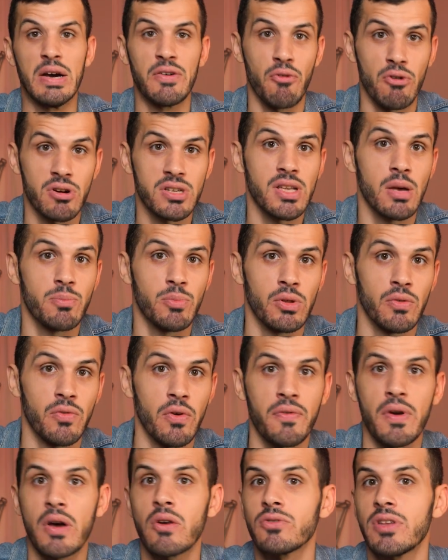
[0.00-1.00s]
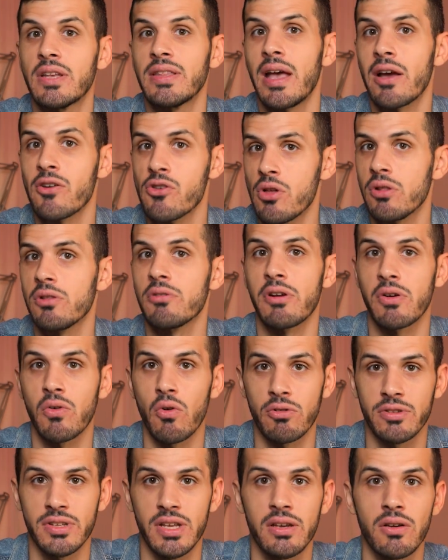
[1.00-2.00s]
For example, we found an actual
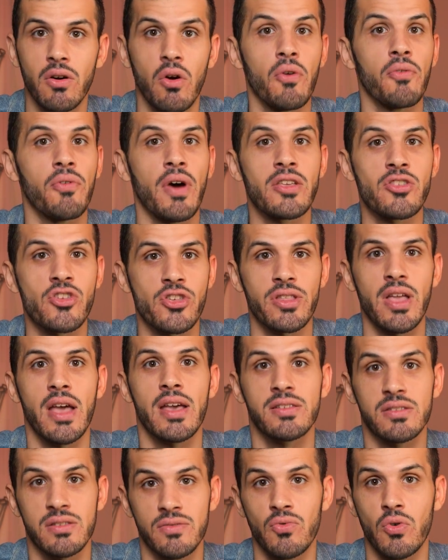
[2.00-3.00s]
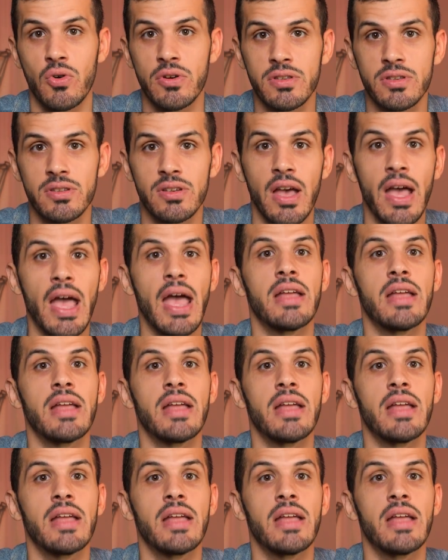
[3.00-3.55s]
recording of Einstein's voice